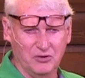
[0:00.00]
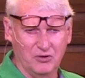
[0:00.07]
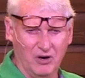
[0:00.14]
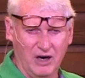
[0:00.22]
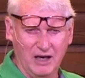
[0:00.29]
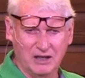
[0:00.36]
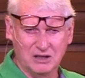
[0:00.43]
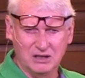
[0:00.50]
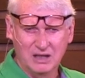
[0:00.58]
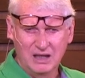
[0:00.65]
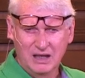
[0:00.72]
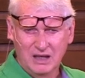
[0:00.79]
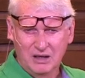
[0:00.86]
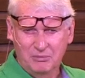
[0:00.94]
Christ,
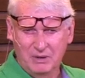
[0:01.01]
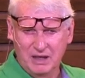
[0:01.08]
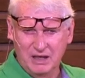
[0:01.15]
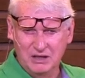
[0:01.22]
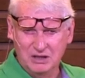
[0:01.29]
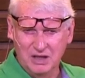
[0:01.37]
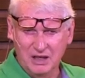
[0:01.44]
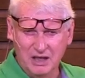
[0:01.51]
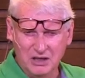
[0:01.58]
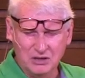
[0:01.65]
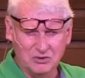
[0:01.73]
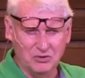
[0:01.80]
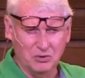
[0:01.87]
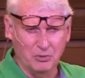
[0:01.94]
but He's in us
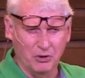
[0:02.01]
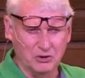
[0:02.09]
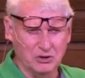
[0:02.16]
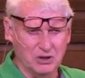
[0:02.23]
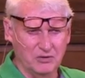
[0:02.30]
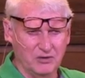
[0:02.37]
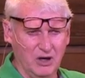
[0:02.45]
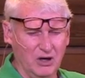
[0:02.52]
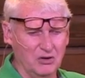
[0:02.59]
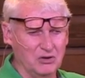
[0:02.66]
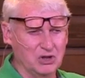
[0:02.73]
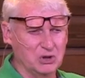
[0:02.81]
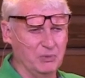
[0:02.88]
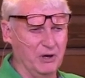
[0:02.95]
through the person of the Holy
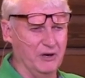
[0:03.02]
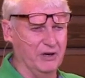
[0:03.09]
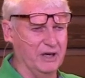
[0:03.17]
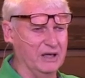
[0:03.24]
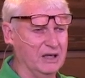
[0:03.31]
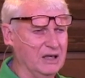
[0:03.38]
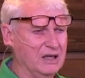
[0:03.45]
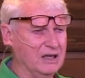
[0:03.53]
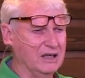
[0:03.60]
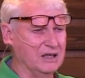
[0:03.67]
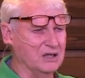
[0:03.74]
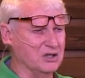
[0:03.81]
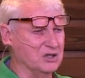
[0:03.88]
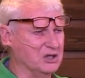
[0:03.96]
Spirit
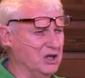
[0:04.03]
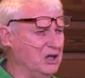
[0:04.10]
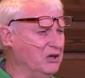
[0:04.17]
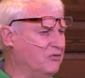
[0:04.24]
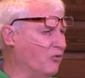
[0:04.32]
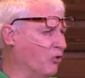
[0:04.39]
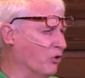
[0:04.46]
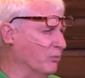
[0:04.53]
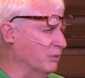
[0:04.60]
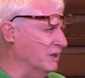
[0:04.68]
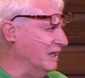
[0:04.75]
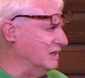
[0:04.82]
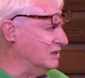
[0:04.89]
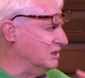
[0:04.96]
in seed form,
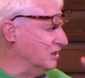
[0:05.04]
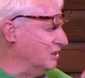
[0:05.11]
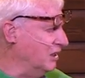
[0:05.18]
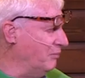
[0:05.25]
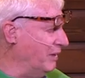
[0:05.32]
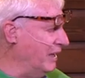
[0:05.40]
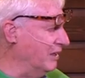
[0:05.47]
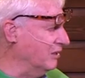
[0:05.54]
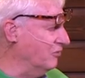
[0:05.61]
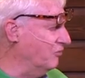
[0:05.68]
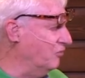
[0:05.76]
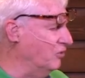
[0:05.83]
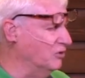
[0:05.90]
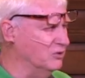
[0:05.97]
but that's to come out in
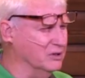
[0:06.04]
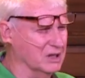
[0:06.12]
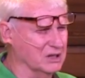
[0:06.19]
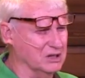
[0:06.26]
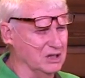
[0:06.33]
fullness.